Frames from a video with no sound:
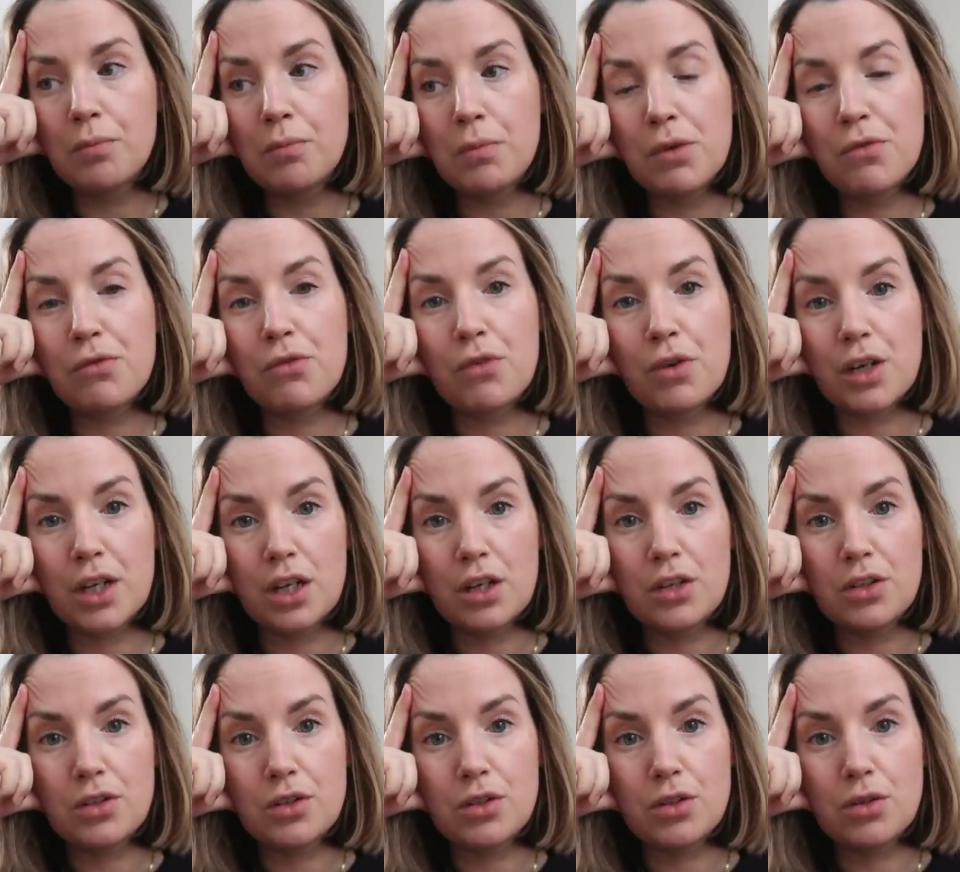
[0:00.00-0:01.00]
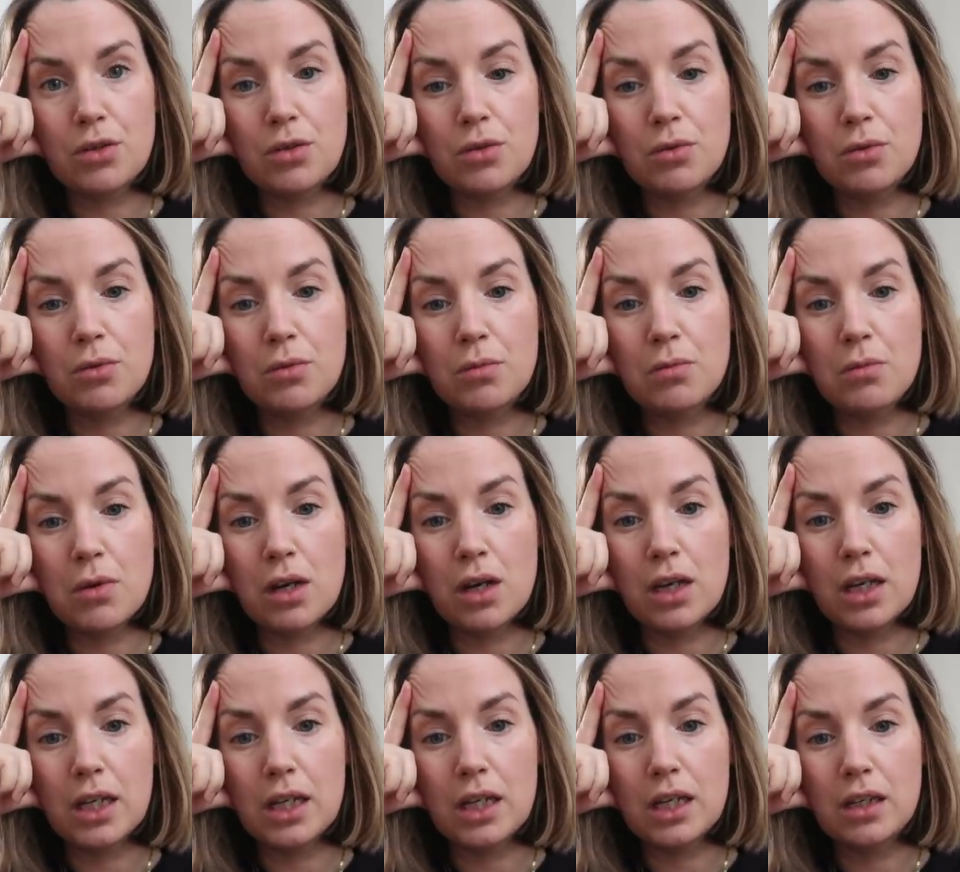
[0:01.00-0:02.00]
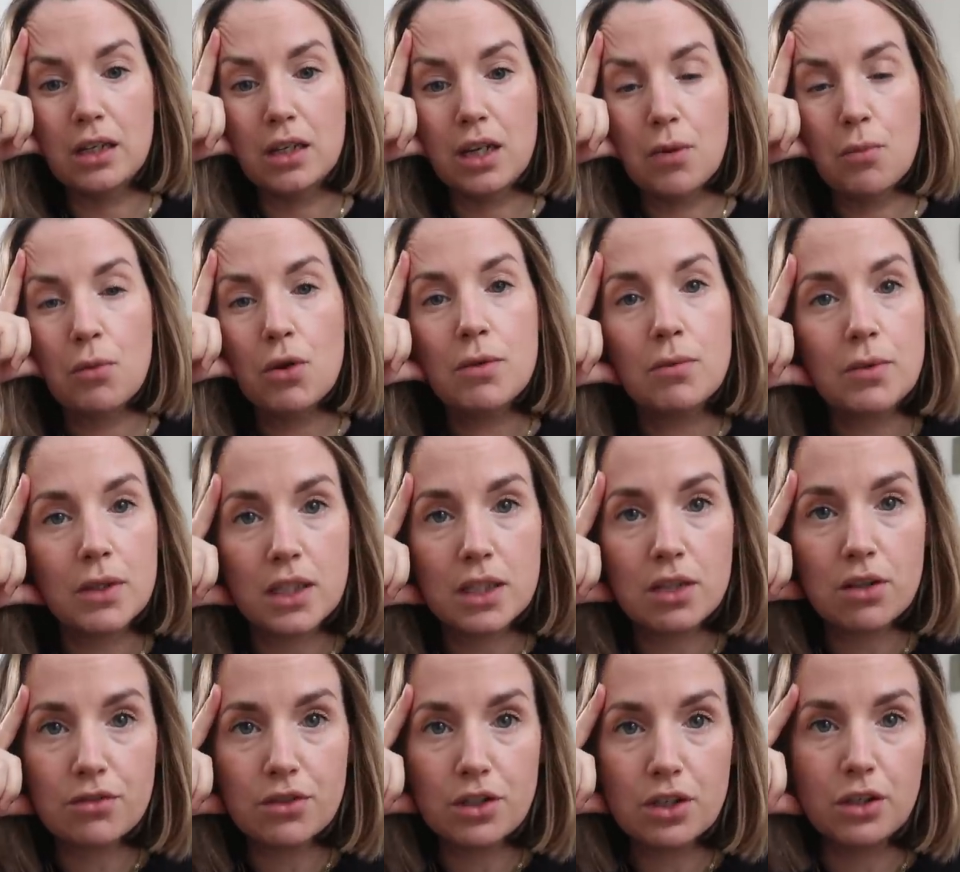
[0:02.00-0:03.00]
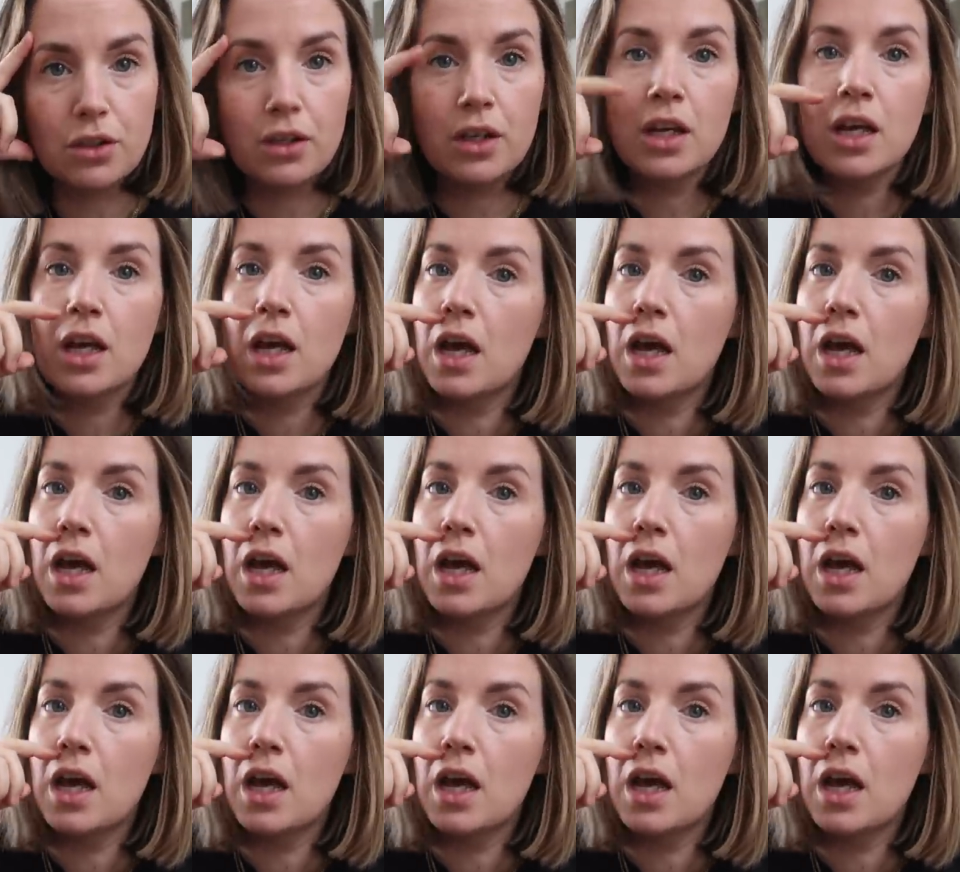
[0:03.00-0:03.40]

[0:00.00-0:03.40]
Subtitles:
before I go to my appointment this afternoon.